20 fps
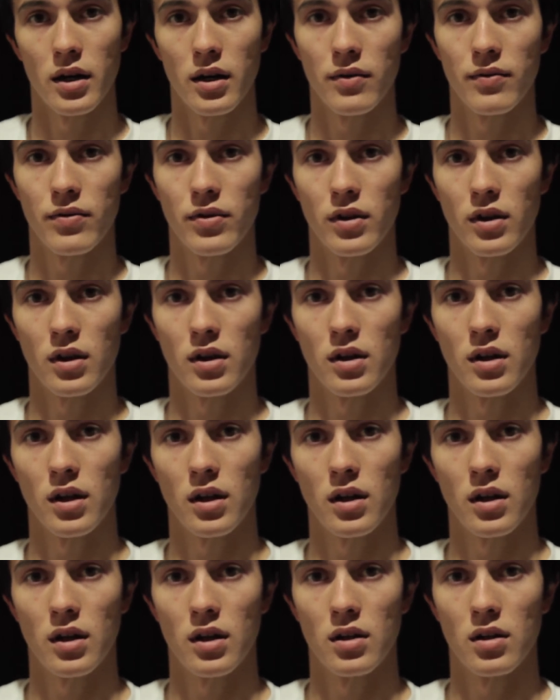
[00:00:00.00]
for the
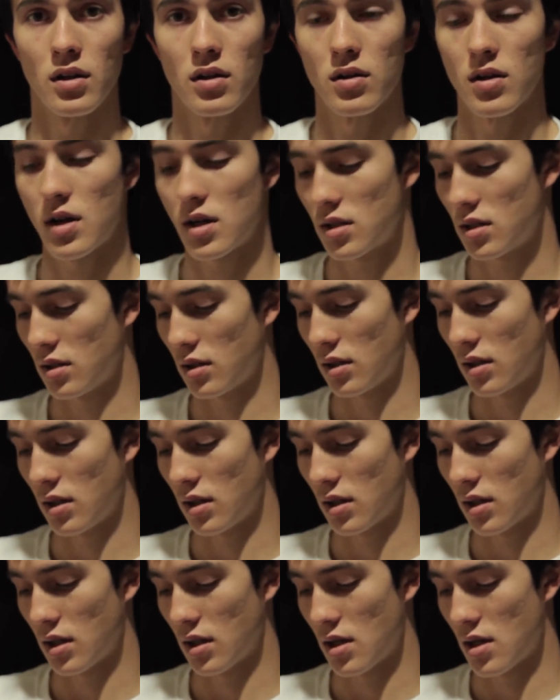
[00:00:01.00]
Canadian Lacrosse League
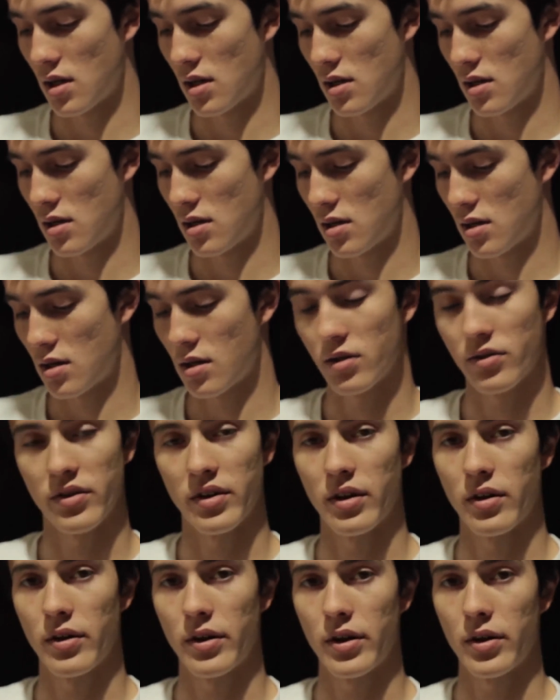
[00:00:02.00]
in
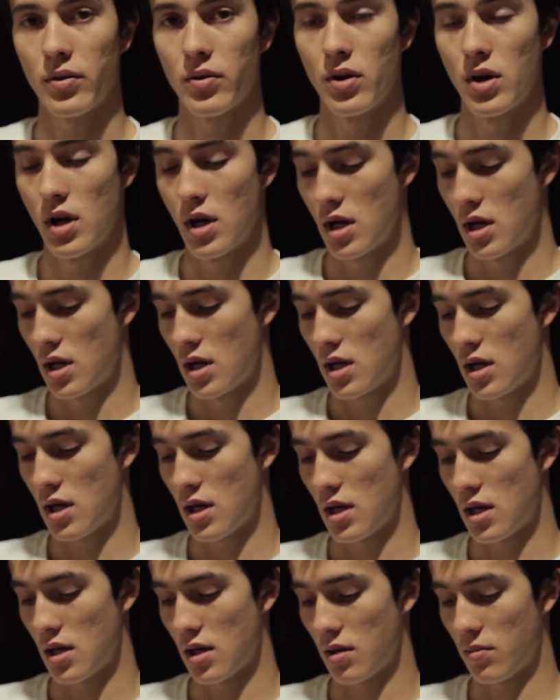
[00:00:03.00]
Ontario,
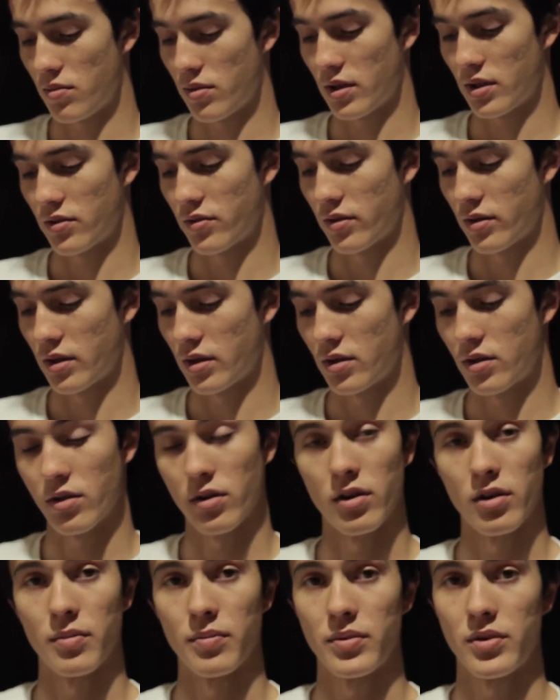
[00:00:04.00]
and he plays for the
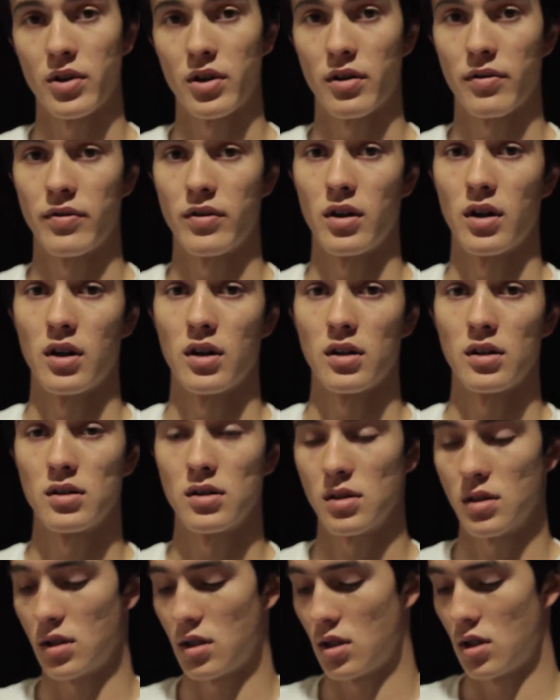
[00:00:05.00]
Durham Turf
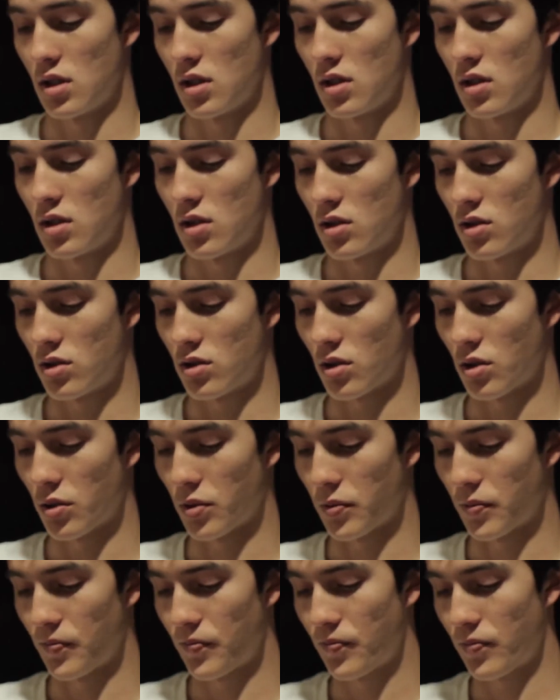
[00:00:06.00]
Dogs.
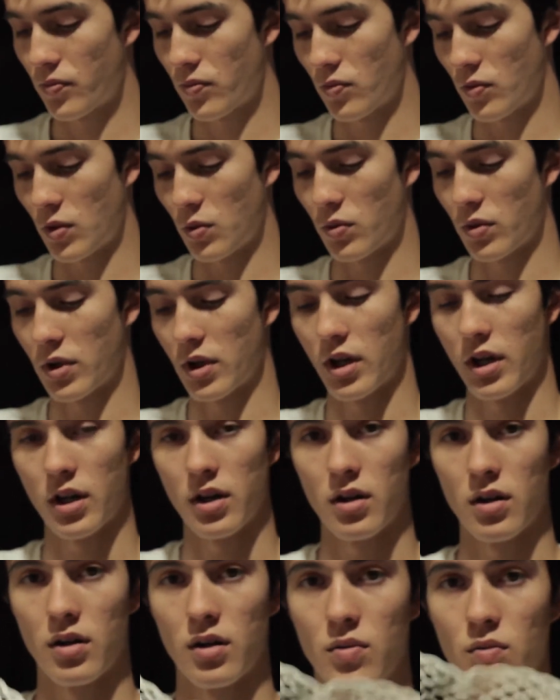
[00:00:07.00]
So we went ahead
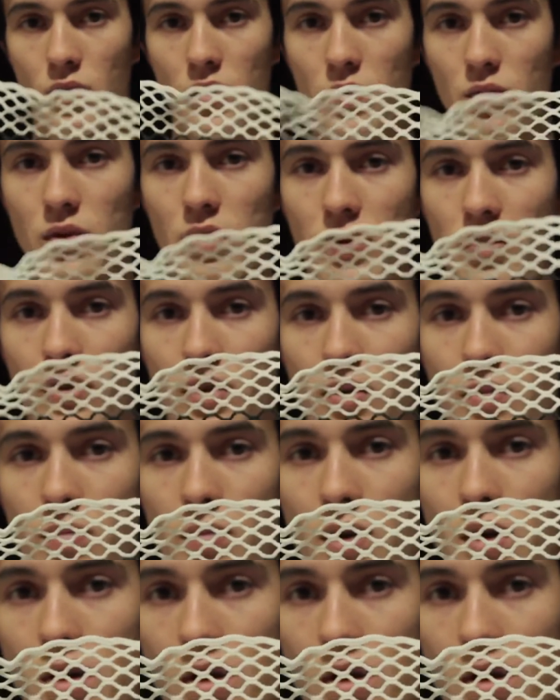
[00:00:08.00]
and went with some